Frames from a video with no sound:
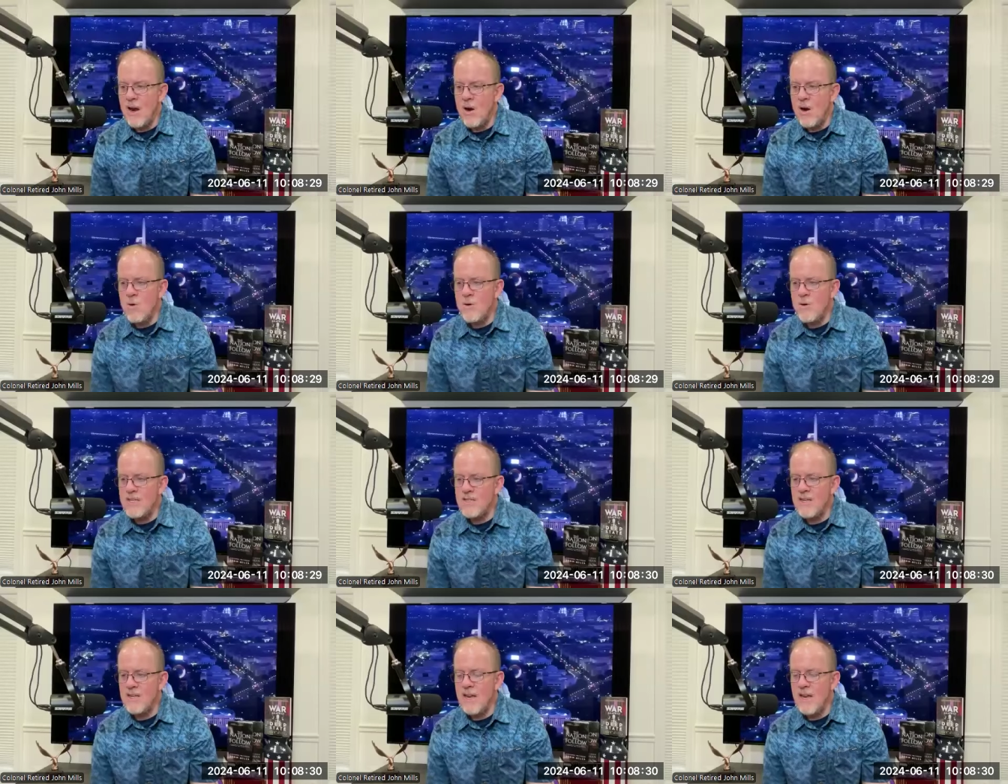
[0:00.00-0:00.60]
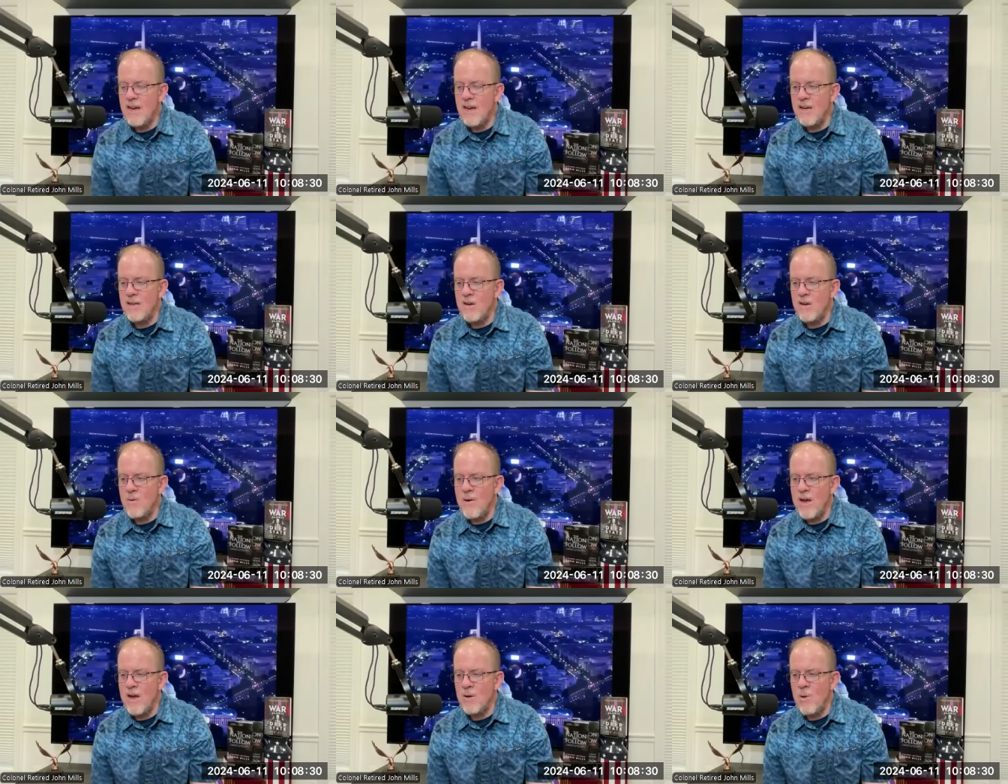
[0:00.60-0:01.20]
always say,
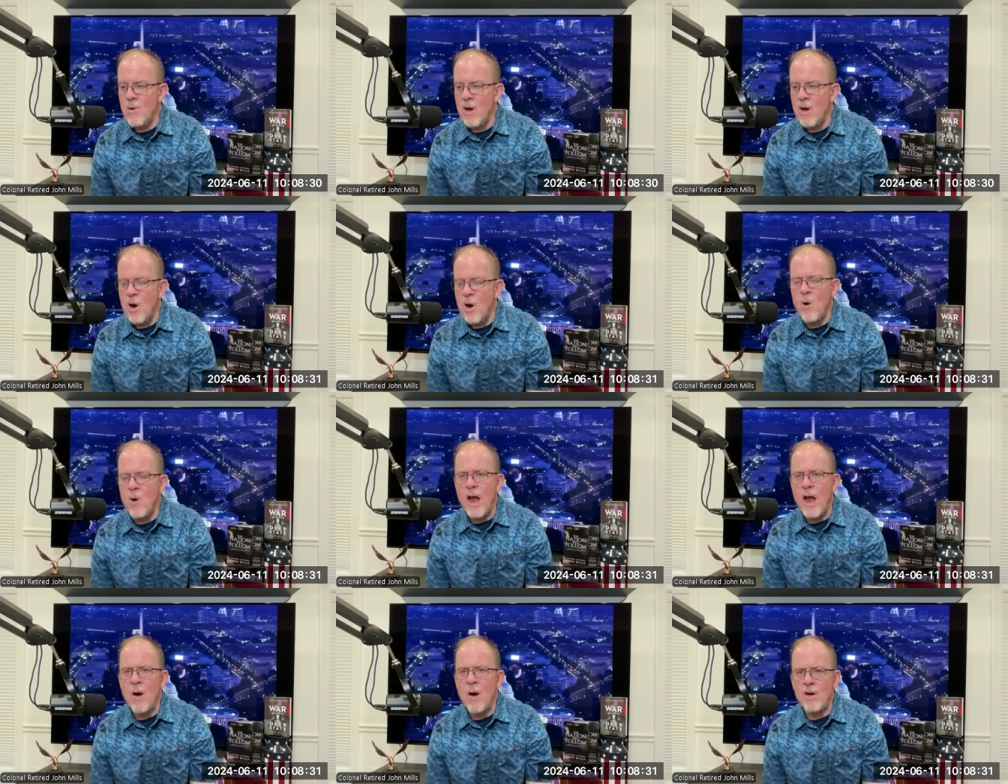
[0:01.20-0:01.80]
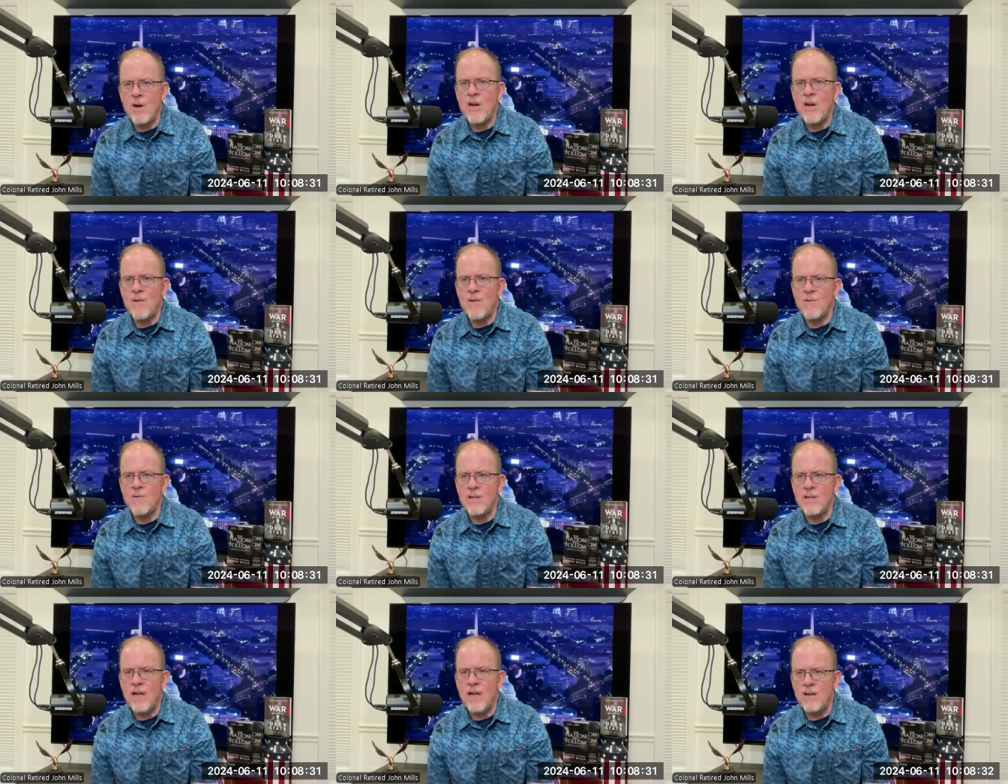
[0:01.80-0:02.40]
no matter what, oh yeah, we're
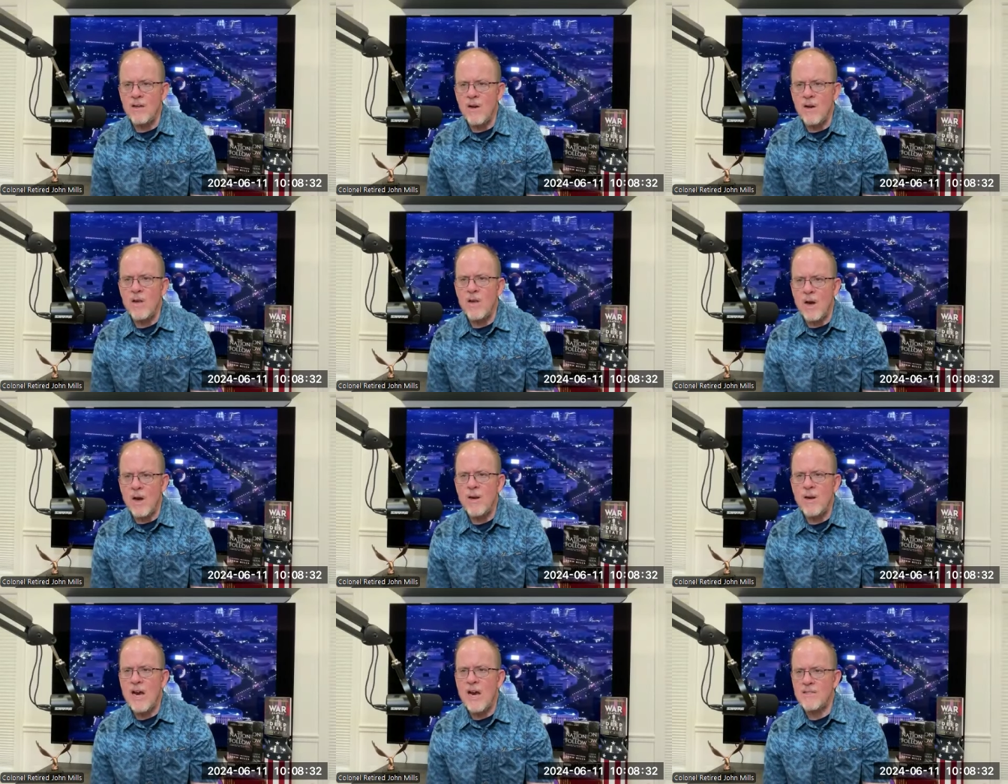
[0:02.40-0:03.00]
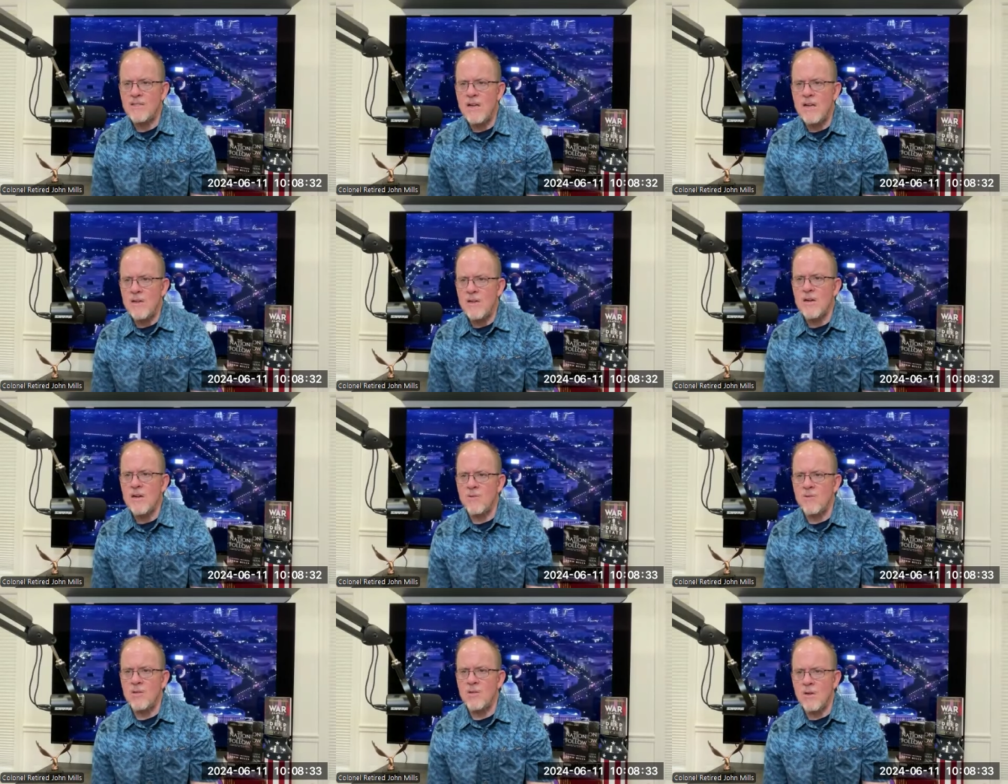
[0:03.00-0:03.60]
covering that. Oh yeah, we got that
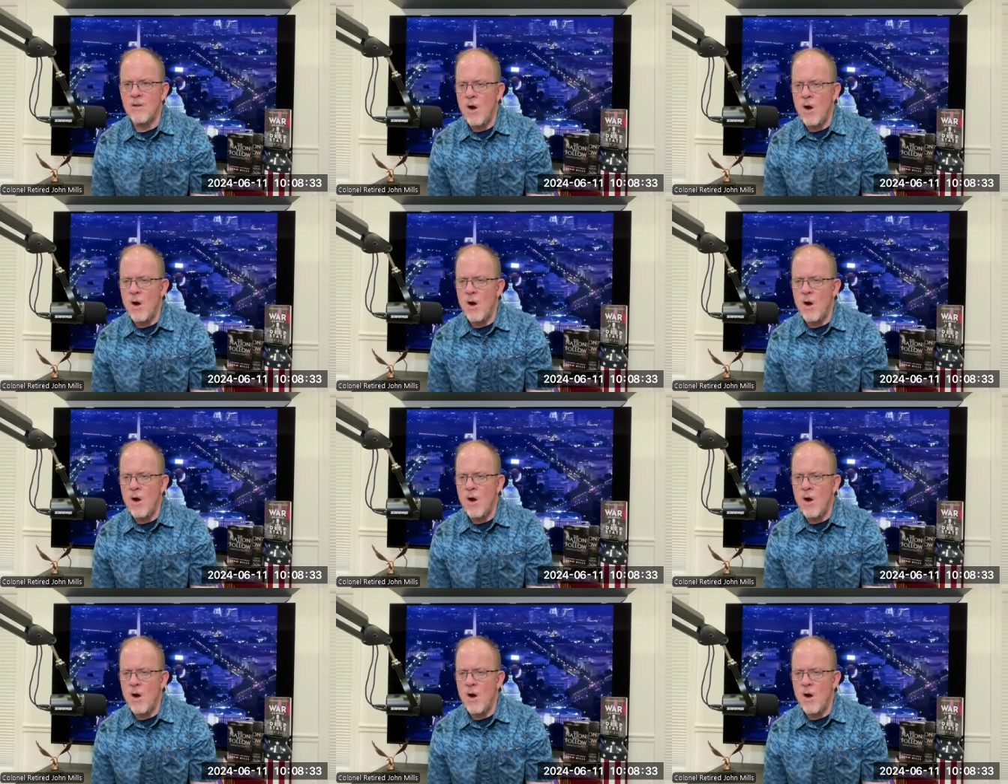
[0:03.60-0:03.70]
covered.